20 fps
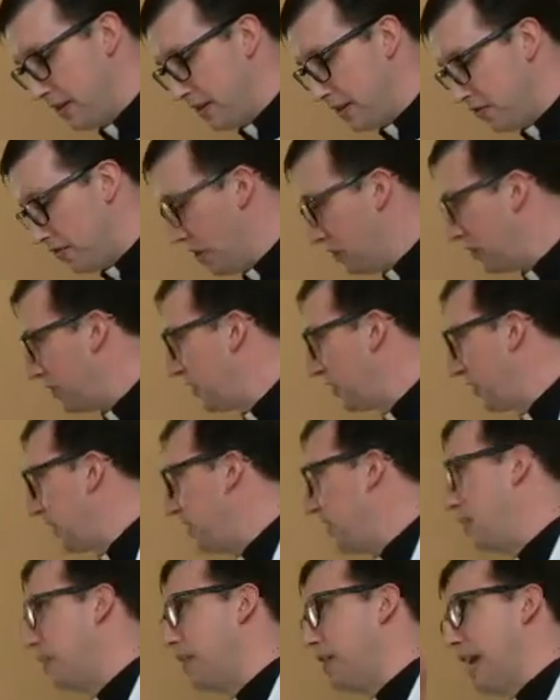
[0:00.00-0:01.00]
Throughout the
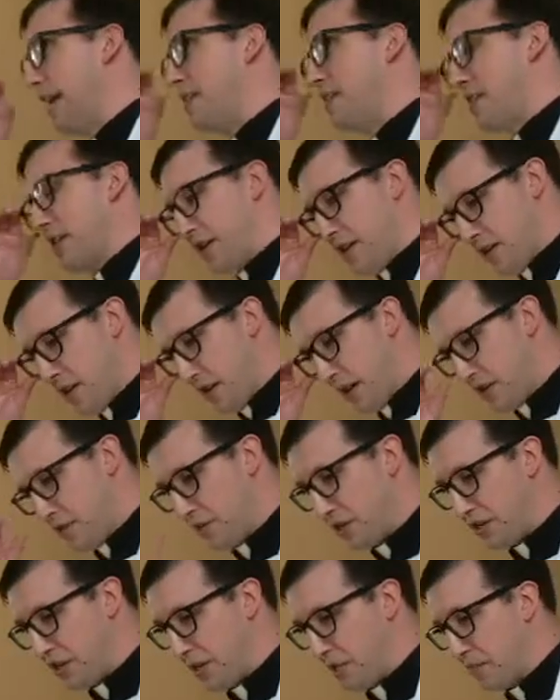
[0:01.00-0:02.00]
season of Lent here at
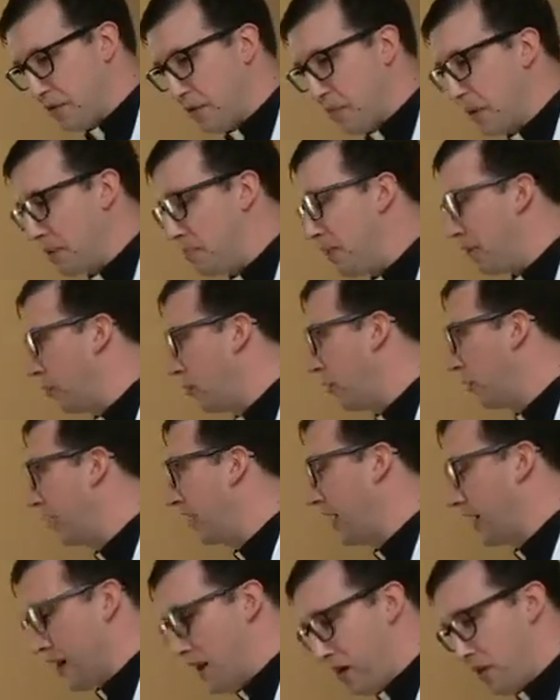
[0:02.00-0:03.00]
Redeemer, we've been
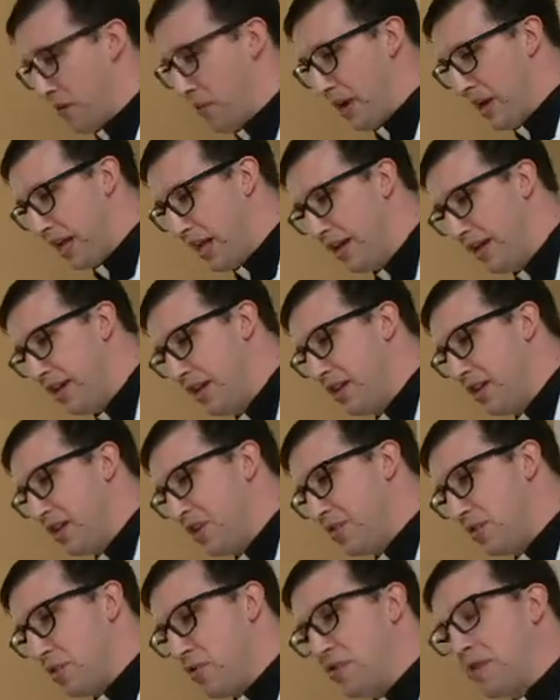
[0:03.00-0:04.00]
working our way
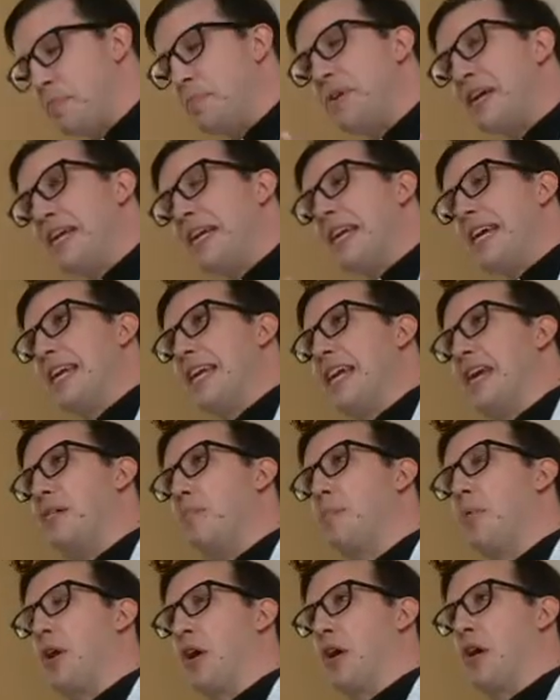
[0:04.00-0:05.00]
through the
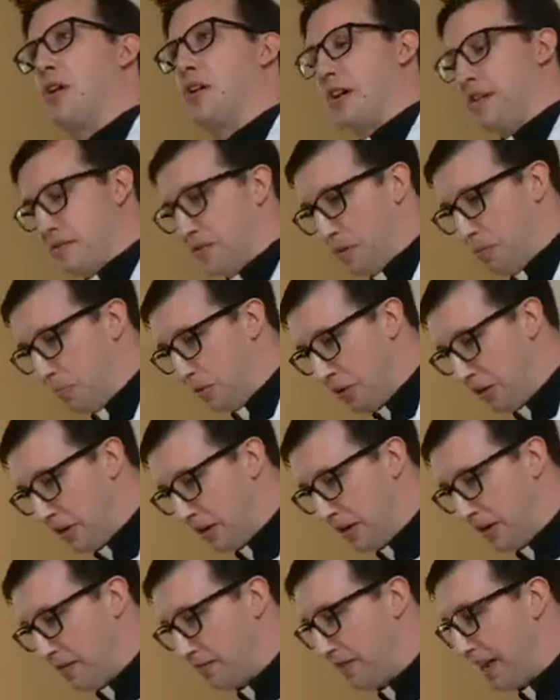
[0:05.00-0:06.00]
beginning part of the
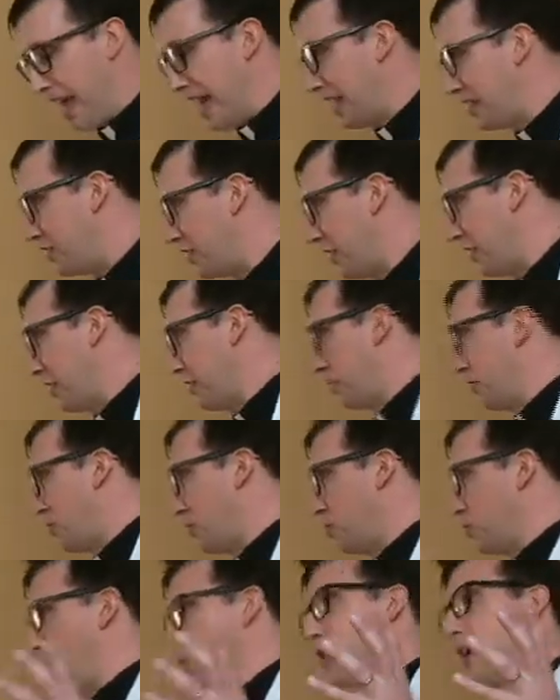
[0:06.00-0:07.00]
book of Exodus, the
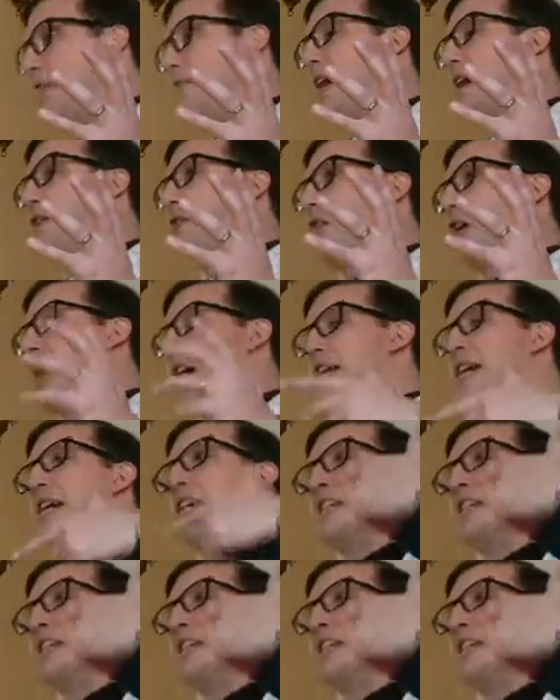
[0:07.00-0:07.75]
story of how God